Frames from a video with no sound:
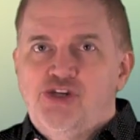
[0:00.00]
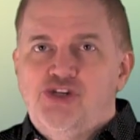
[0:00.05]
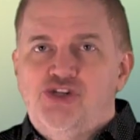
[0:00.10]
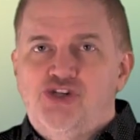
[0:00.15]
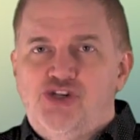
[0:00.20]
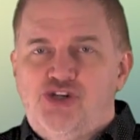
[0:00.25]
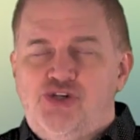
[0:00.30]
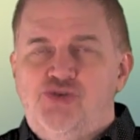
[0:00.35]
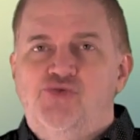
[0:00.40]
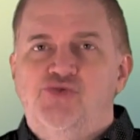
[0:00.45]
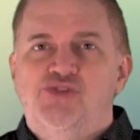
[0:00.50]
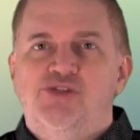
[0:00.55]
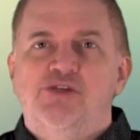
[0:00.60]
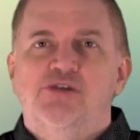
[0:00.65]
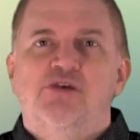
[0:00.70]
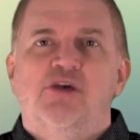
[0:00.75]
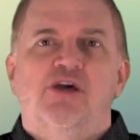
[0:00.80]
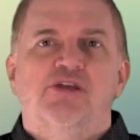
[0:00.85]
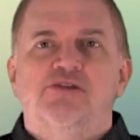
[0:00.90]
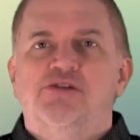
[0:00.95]

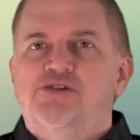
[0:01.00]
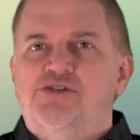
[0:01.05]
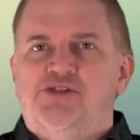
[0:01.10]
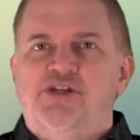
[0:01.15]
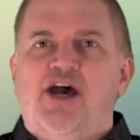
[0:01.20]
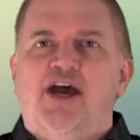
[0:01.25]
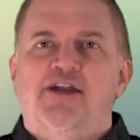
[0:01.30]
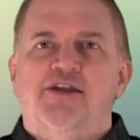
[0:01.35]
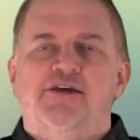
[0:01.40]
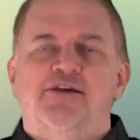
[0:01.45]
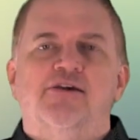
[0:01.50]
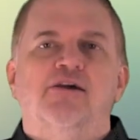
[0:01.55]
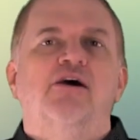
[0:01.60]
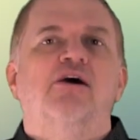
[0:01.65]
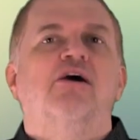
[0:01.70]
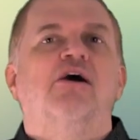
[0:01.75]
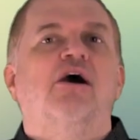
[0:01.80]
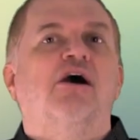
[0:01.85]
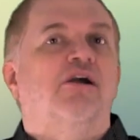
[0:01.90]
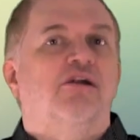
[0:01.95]
Choosing and deciding
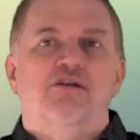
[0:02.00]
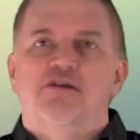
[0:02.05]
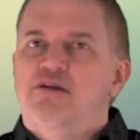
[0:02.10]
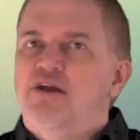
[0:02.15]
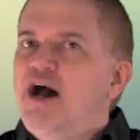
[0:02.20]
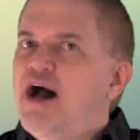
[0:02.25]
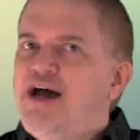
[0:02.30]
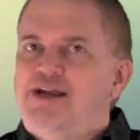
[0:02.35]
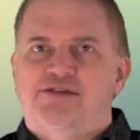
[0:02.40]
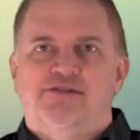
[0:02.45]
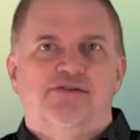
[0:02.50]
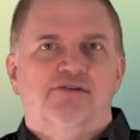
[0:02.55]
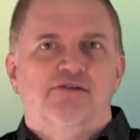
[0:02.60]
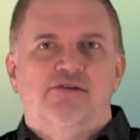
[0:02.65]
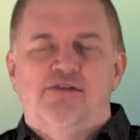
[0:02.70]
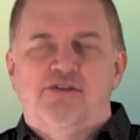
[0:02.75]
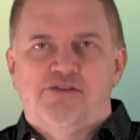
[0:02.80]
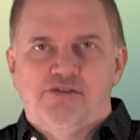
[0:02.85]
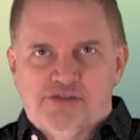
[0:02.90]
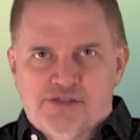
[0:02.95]
are not
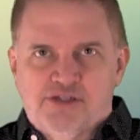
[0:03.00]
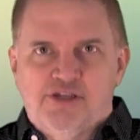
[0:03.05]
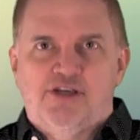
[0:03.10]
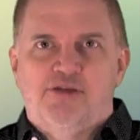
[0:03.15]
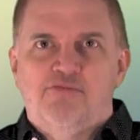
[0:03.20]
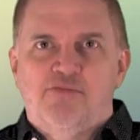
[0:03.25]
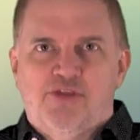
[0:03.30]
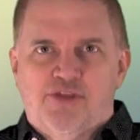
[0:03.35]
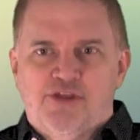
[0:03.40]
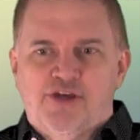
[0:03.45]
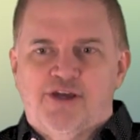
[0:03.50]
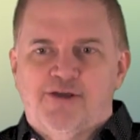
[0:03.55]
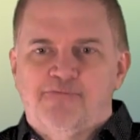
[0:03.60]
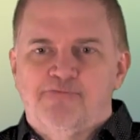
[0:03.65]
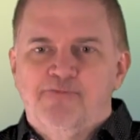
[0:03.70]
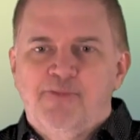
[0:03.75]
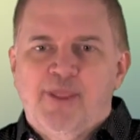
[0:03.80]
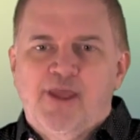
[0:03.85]
the same thing.